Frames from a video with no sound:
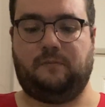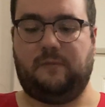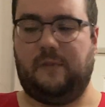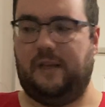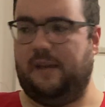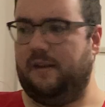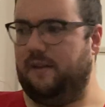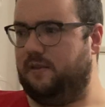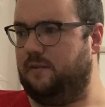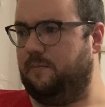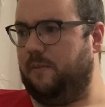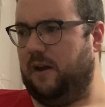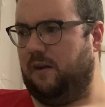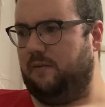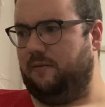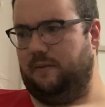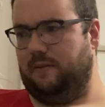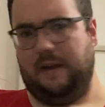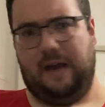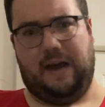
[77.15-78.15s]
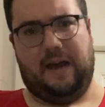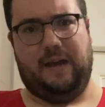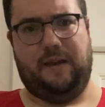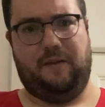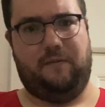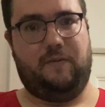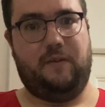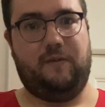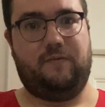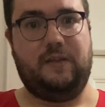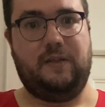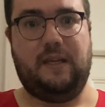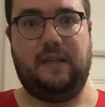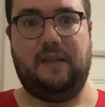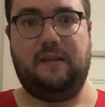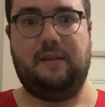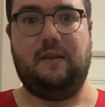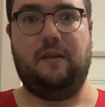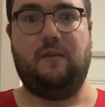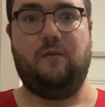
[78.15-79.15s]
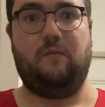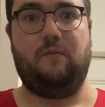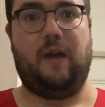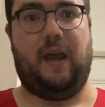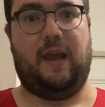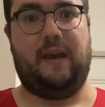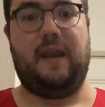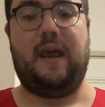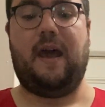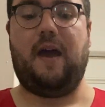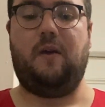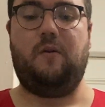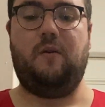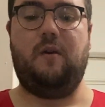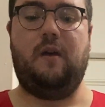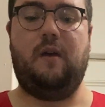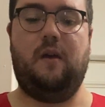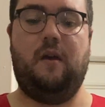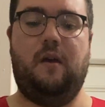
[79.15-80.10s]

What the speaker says: and it's about 9:15 right now.